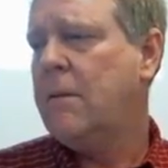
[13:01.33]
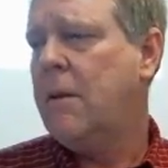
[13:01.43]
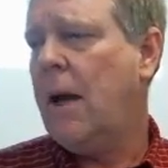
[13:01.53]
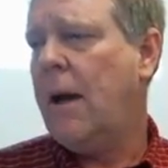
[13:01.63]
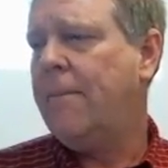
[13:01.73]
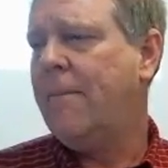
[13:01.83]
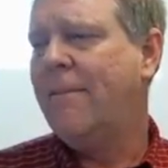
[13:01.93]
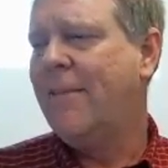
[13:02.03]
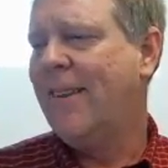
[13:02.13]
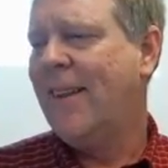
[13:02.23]

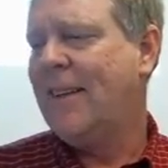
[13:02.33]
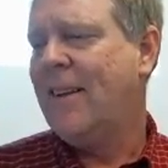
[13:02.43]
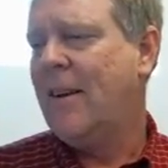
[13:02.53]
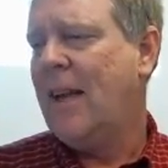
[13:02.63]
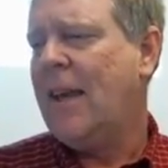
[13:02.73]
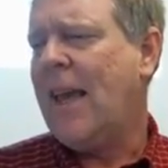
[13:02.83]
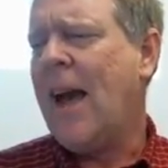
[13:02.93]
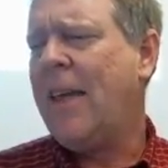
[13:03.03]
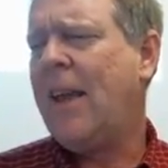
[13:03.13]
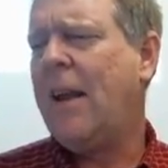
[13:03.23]

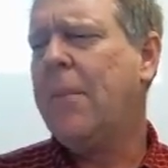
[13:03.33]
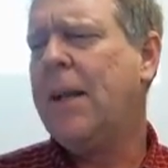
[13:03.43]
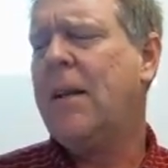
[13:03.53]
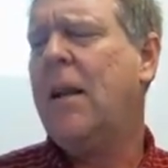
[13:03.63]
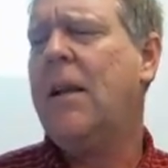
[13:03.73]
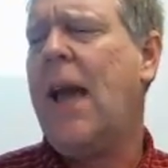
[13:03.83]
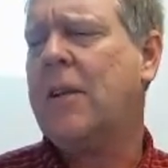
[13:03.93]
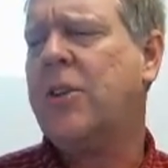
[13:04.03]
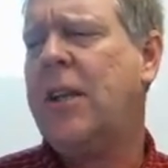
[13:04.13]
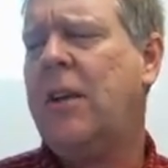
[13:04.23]
Yeah, I think, but
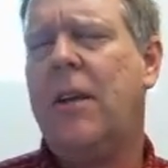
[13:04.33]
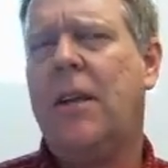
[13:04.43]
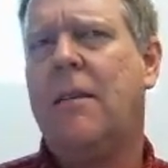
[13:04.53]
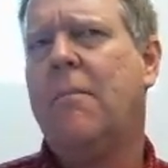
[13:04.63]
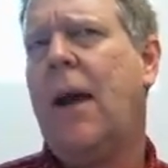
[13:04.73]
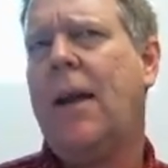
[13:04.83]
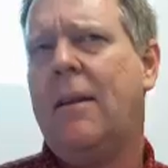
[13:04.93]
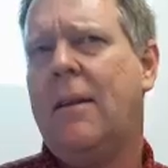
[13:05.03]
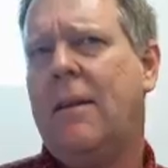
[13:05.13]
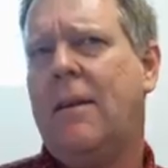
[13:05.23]
actually you need
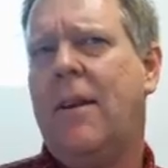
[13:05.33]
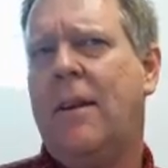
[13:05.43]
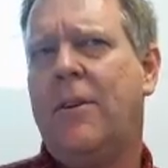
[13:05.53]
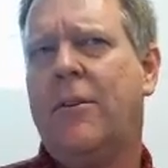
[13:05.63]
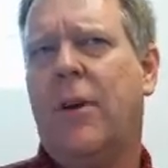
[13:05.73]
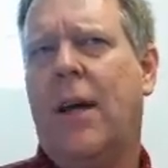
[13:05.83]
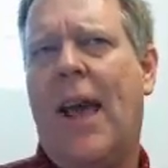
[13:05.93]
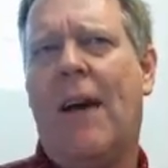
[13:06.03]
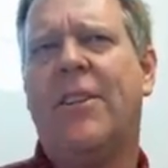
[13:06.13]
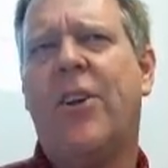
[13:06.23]
to use an
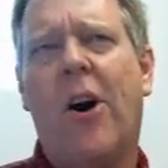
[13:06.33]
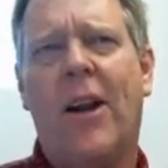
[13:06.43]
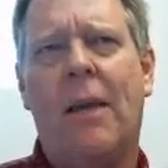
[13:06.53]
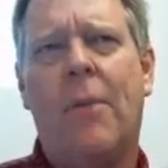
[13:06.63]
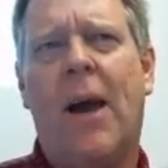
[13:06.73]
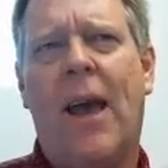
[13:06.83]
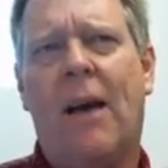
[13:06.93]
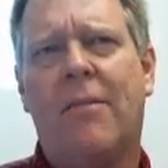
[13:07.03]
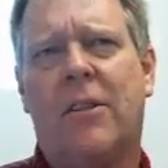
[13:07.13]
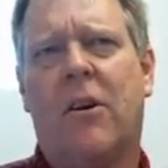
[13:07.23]
avatar name I
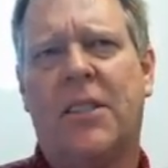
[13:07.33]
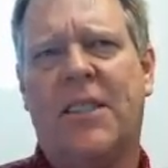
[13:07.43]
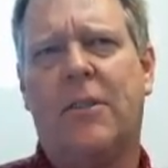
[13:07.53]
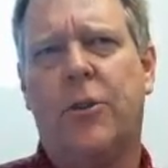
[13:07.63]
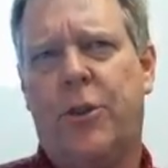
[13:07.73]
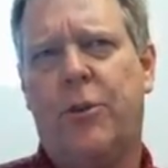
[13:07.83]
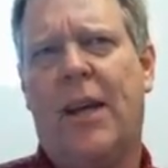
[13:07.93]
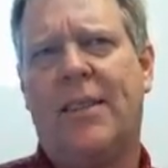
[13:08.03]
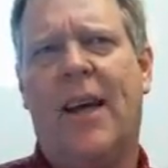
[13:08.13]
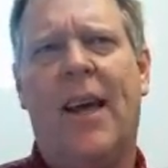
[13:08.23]
have. It's called Silshoot,
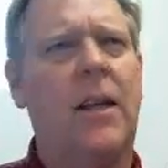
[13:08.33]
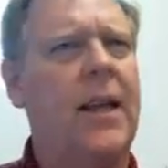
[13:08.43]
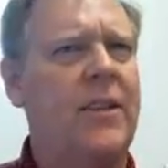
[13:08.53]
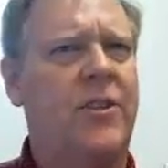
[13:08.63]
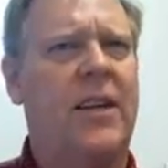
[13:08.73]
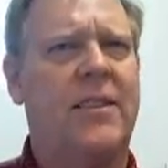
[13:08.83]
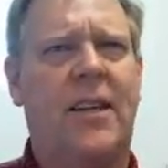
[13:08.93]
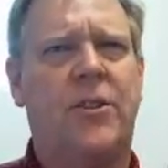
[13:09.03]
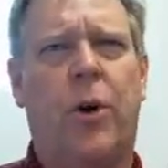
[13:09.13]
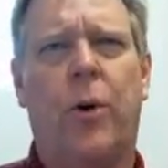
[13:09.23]

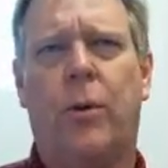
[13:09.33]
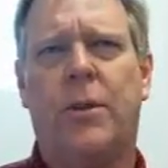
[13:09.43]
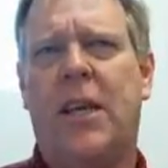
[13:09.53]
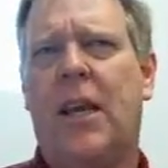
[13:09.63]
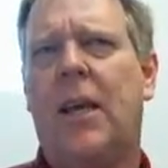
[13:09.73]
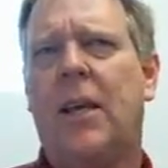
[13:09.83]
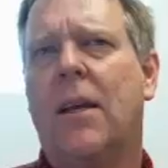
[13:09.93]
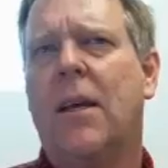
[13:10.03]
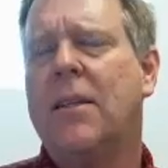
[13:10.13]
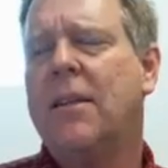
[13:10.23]
SILHSHOOT,
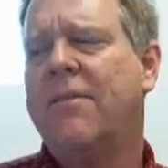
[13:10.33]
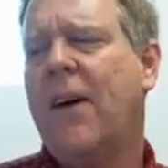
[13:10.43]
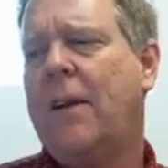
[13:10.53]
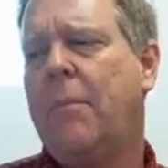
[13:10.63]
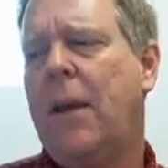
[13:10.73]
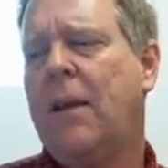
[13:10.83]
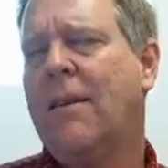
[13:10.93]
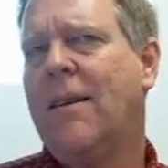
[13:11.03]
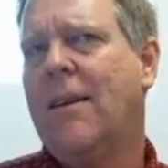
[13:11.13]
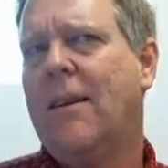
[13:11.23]
to find me. Is
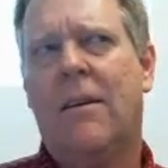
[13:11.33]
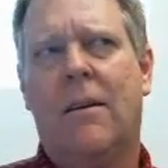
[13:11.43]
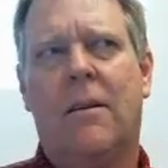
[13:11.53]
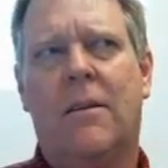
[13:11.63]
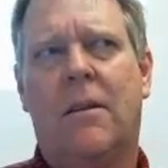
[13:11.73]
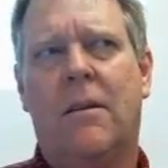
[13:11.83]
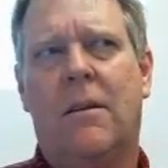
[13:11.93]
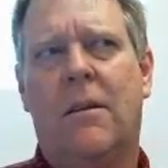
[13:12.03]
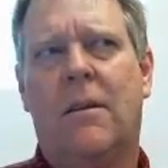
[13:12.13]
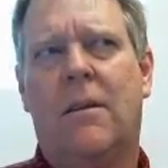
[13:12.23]
that the thing you sent
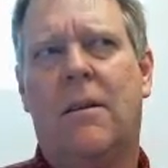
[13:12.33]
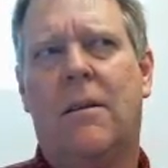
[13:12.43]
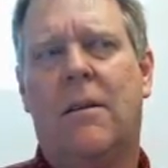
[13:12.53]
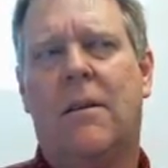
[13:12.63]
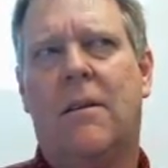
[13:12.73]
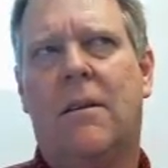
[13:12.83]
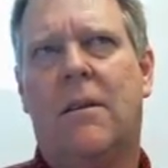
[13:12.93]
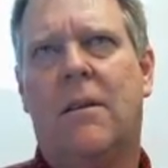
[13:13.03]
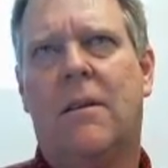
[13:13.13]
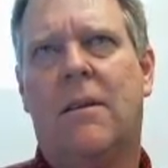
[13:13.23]
me, am I, or sent?